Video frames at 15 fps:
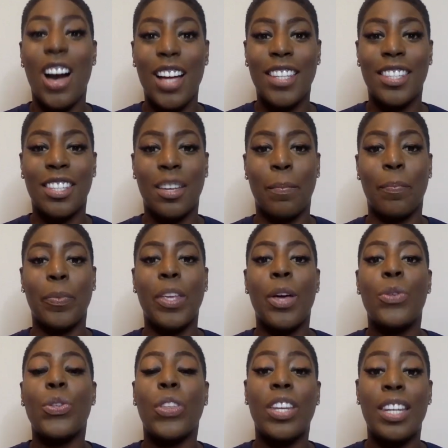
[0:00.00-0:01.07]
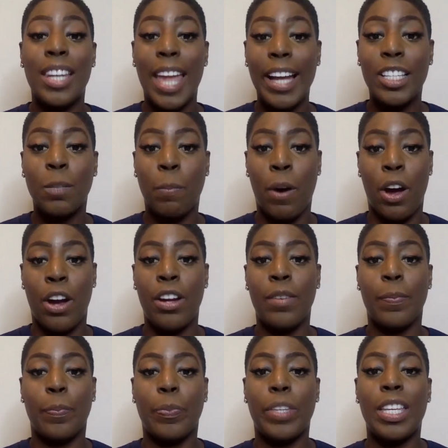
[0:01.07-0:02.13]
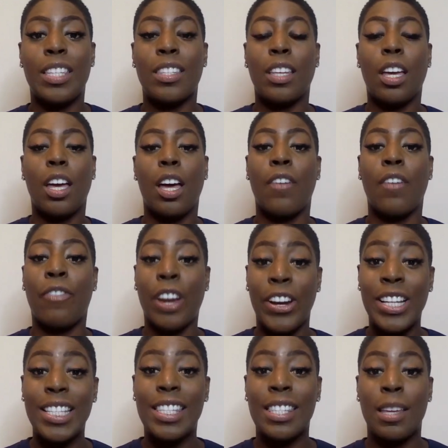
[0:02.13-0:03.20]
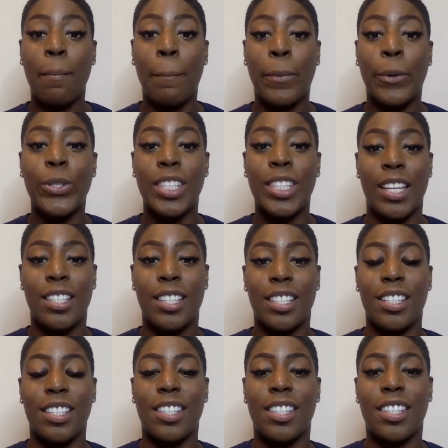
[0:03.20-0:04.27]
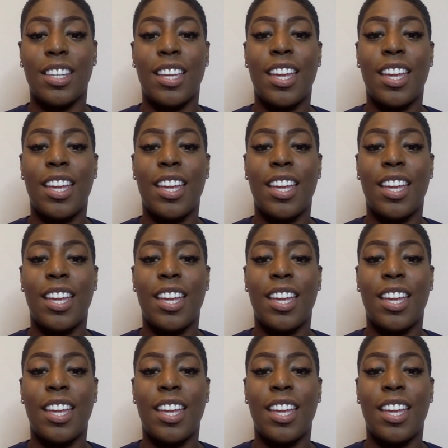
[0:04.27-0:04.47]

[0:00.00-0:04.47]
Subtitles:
Awesome. So the next part is a very simple sentence.